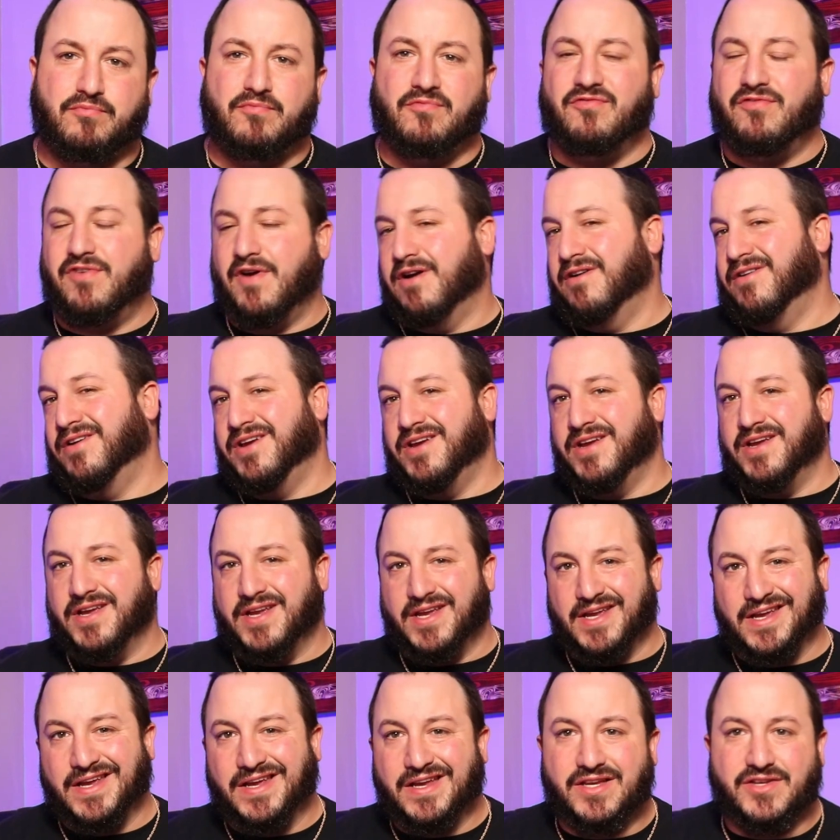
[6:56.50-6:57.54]
very
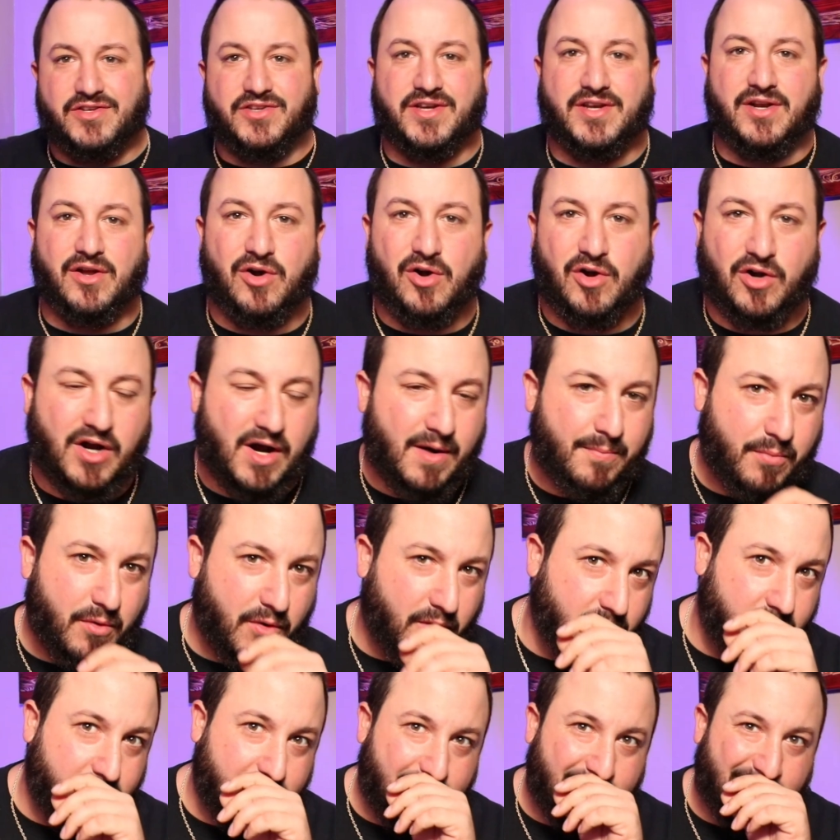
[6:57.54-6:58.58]
easy to hook up
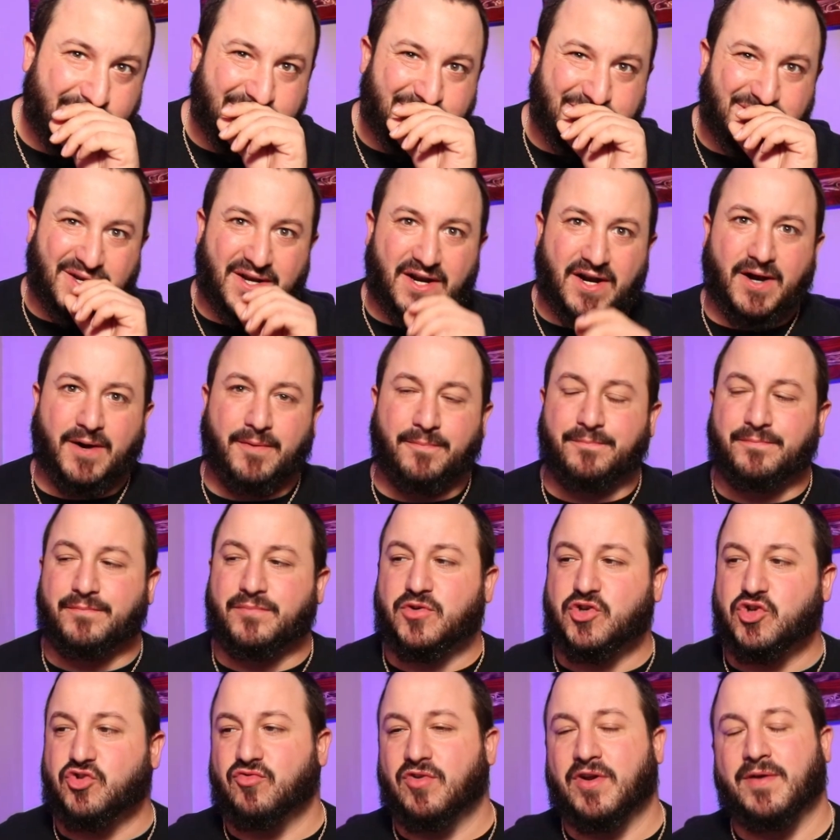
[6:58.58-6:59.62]
all these
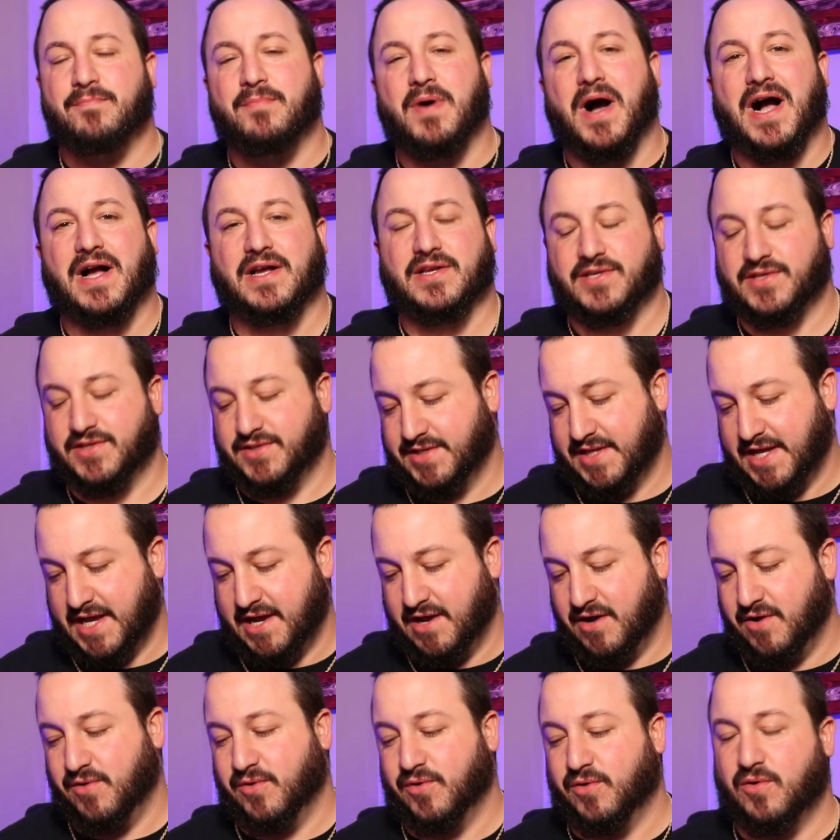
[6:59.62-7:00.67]
stream boxes
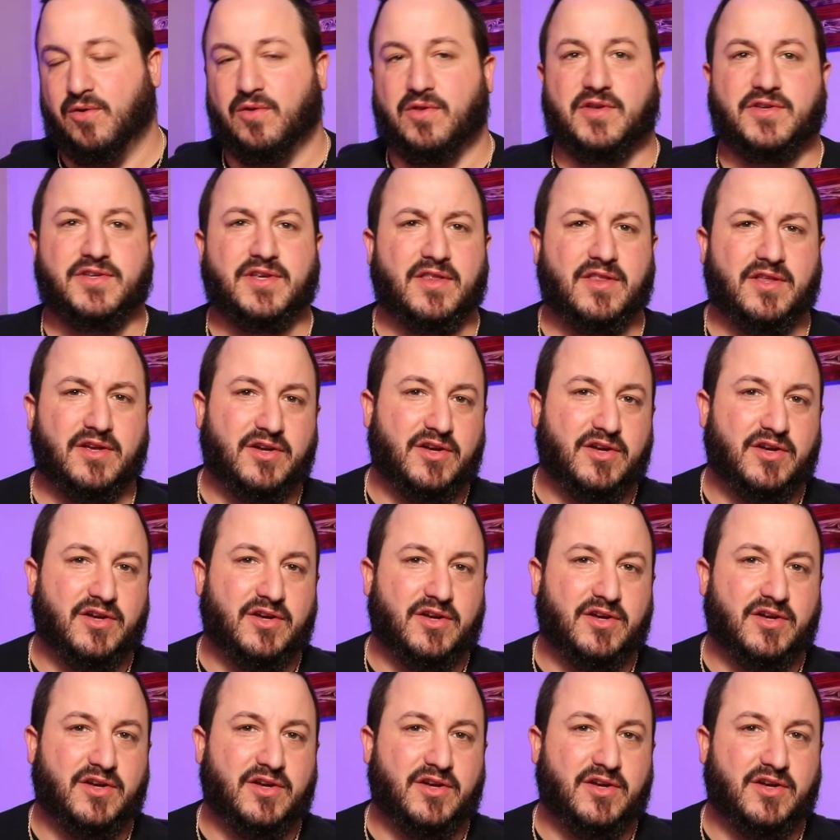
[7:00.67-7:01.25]
now and all this other